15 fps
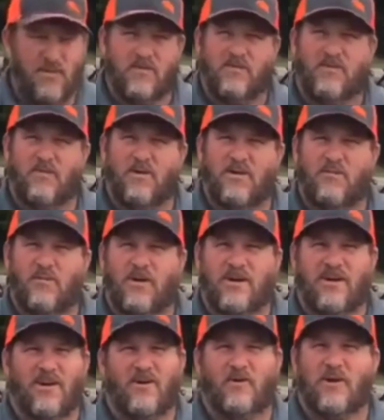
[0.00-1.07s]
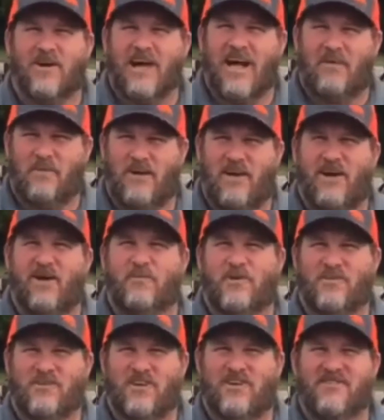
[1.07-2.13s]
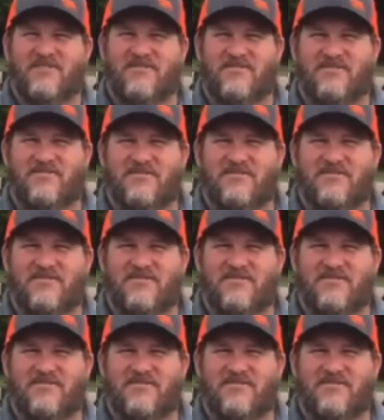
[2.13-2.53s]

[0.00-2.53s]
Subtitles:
a $2,500 trailer, and